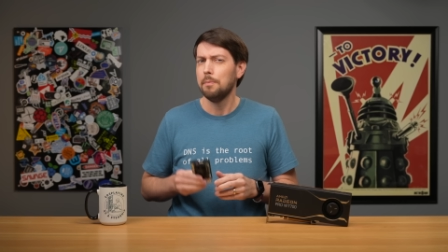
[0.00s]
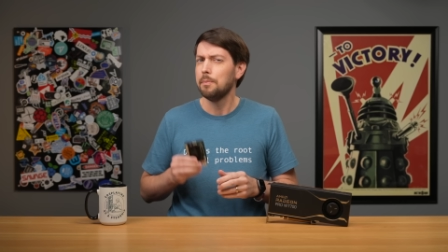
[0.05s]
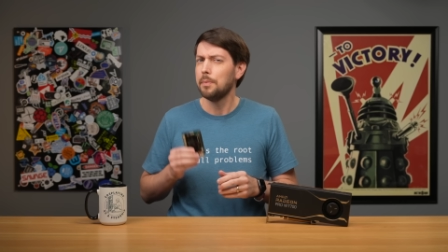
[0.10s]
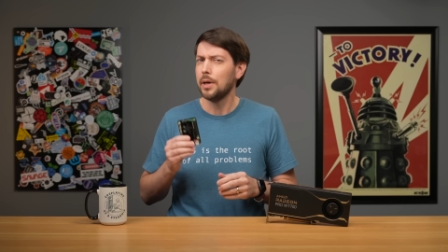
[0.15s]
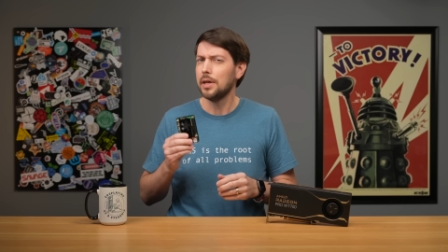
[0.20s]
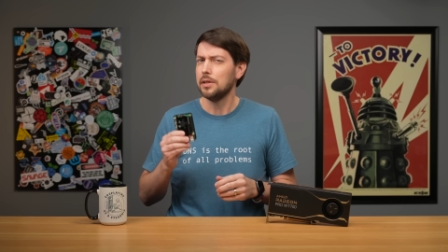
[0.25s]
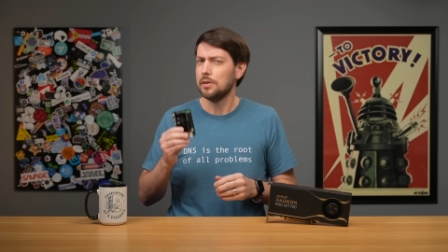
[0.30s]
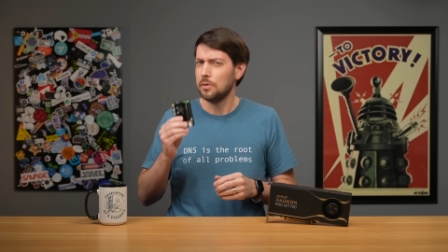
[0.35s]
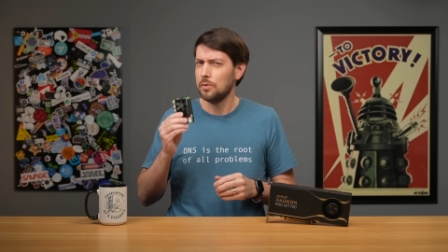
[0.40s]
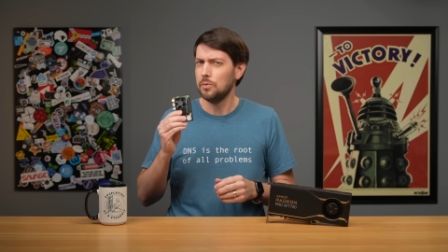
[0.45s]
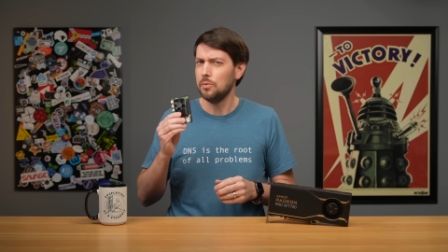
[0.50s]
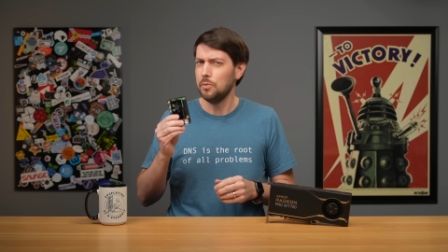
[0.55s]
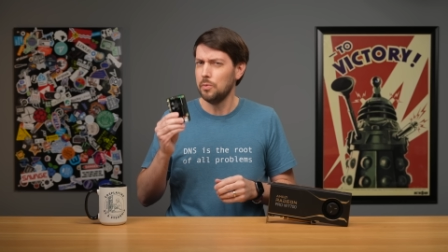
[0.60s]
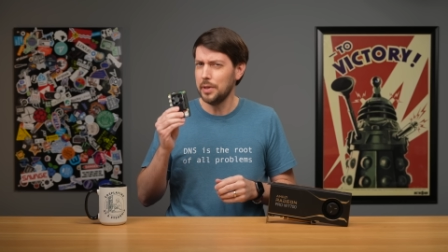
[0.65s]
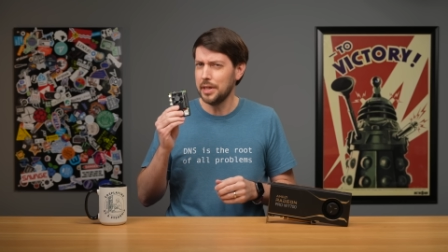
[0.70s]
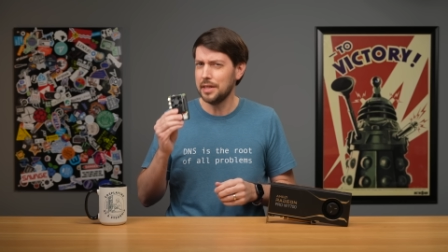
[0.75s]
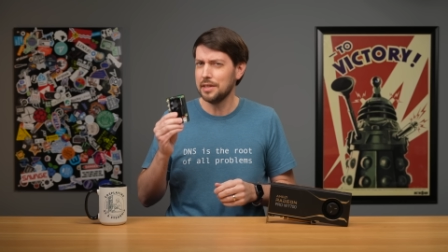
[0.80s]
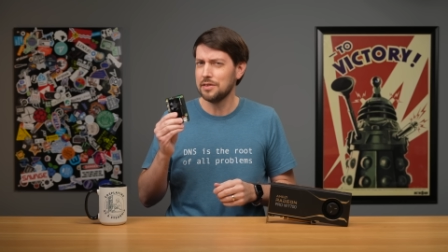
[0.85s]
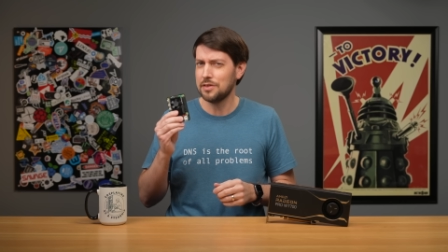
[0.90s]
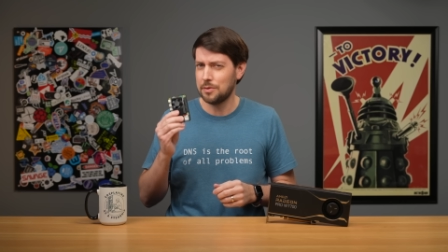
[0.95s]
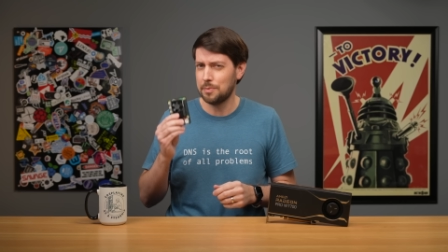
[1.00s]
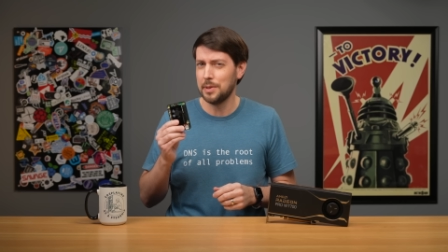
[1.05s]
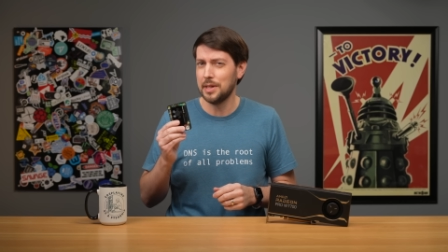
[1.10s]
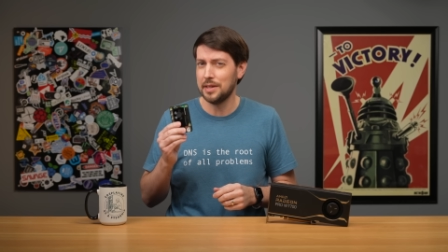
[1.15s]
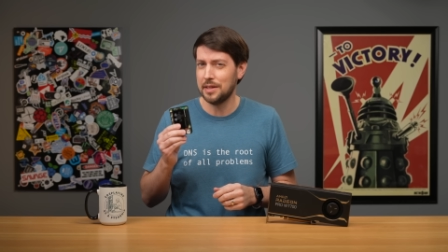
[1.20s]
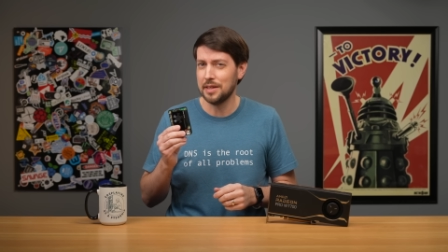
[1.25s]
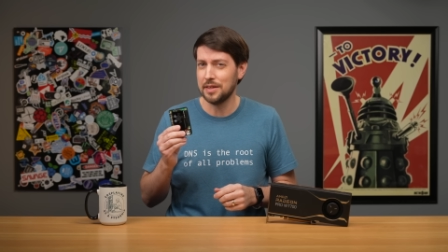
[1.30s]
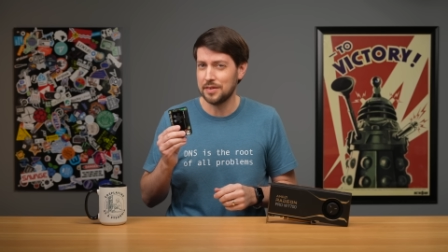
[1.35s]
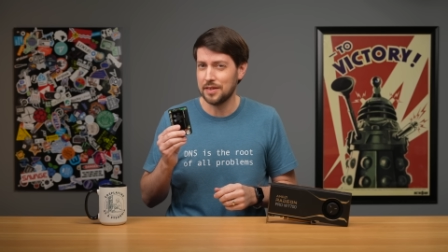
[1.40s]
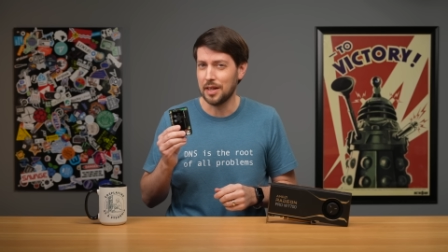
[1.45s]
But we can
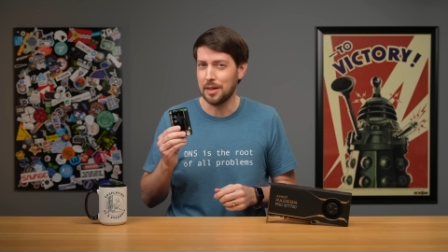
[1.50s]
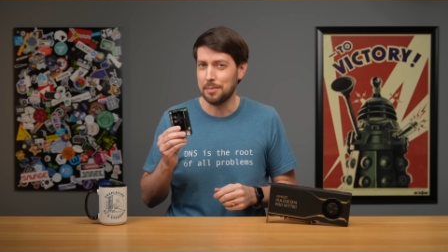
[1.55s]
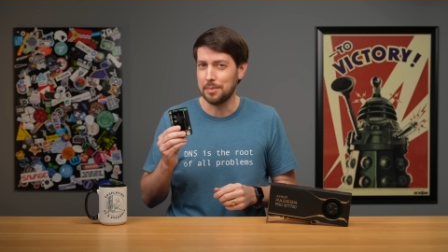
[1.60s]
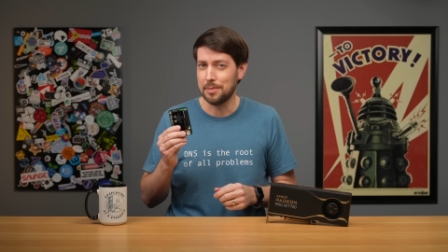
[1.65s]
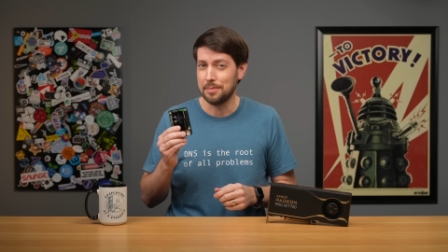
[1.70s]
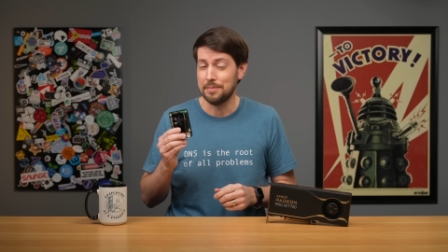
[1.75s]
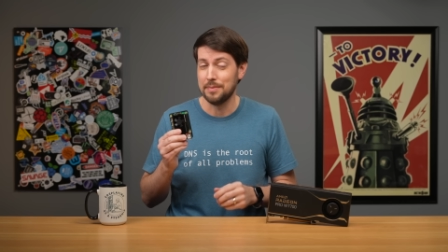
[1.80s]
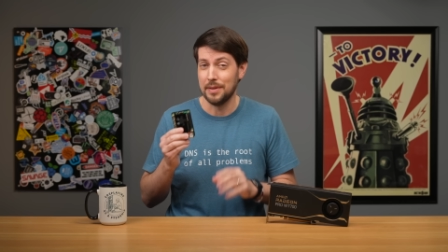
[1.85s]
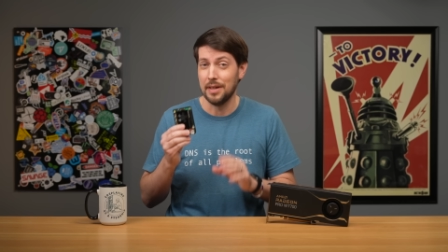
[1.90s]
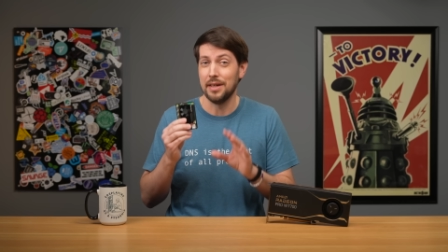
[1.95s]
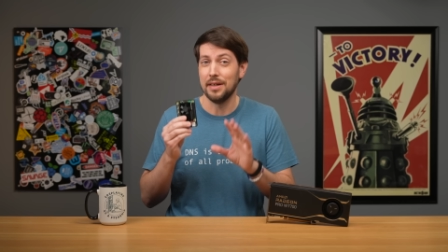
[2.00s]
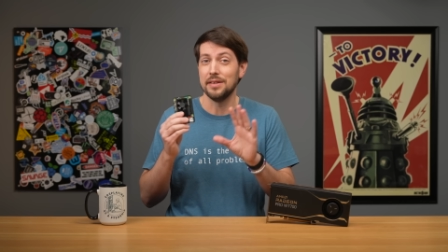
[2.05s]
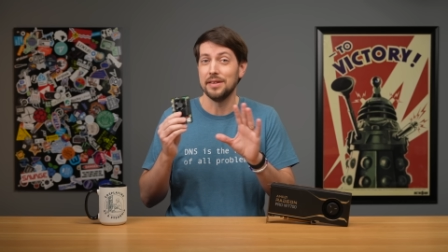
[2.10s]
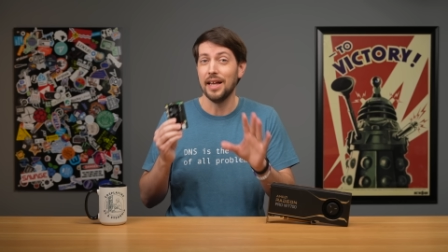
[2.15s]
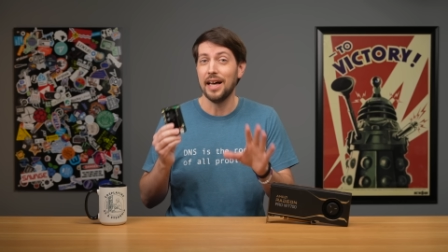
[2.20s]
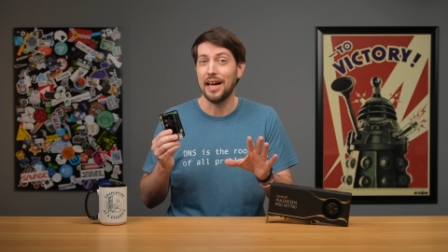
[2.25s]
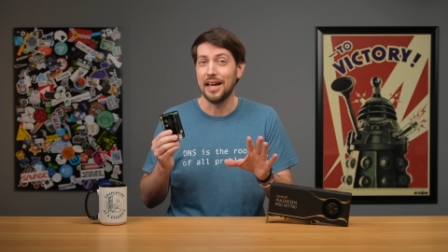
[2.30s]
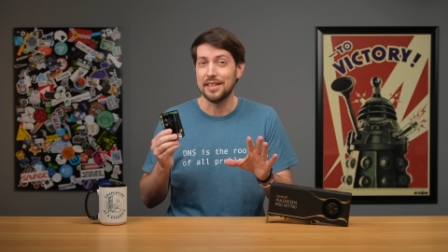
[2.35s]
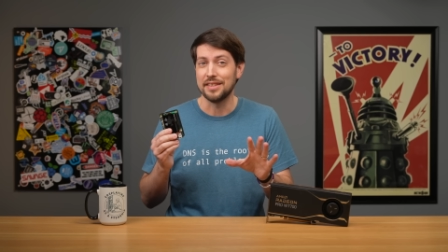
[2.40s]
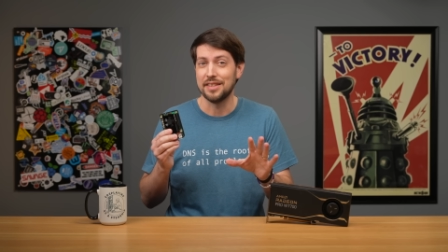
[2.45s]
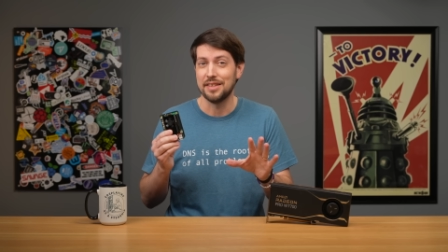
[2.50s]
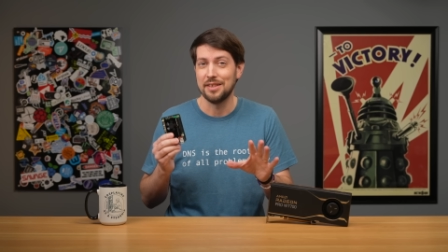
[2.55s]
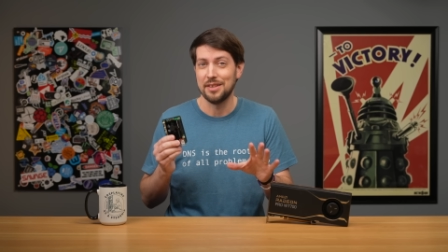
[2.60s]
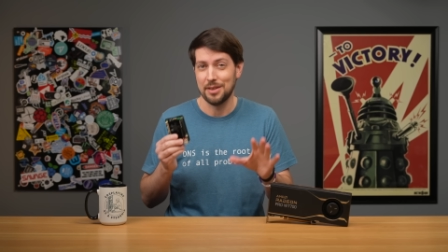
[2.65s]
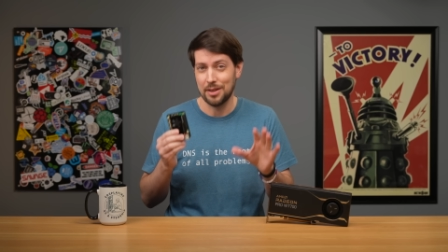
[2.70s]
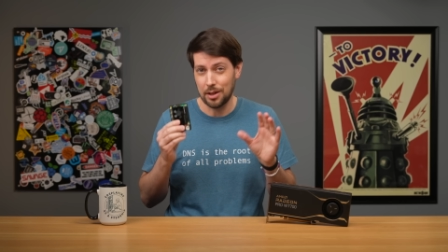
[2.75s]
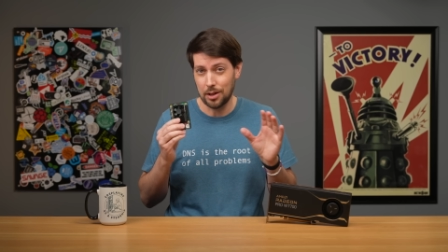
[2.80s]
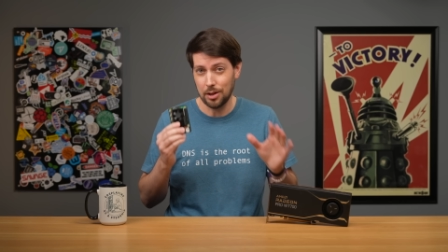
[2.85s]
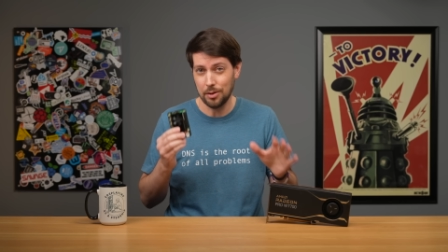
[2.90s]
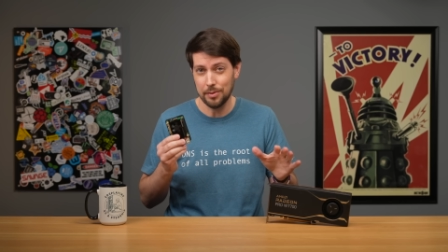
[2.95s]
speed things up, a lot.
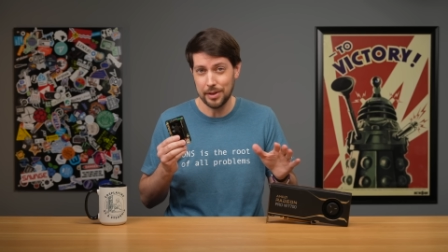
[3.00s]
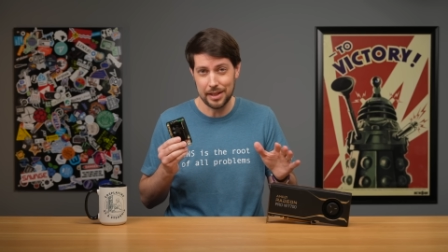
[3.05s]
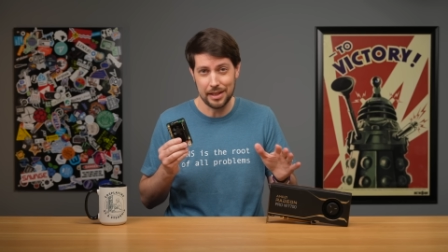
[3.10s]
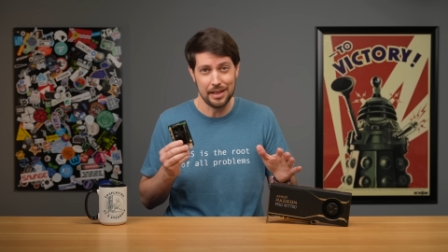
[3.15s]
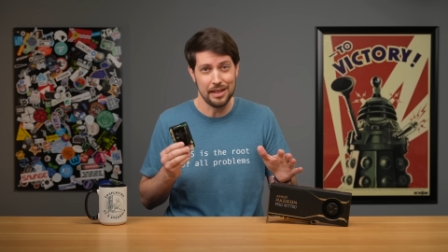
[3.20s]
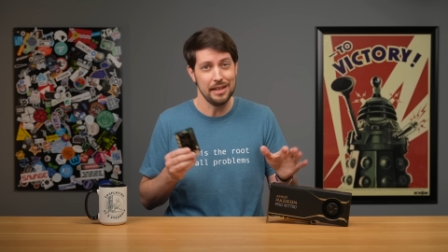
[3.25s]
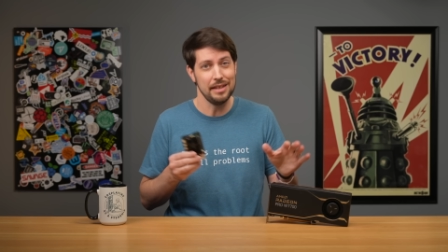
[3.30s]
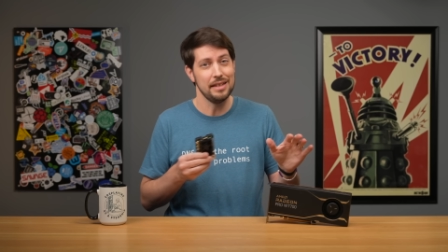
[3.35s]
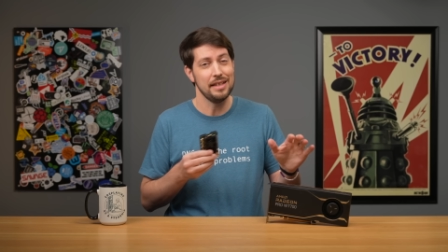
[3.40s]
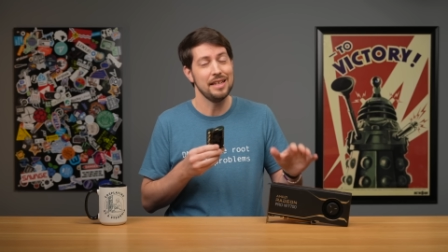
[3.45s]
All we need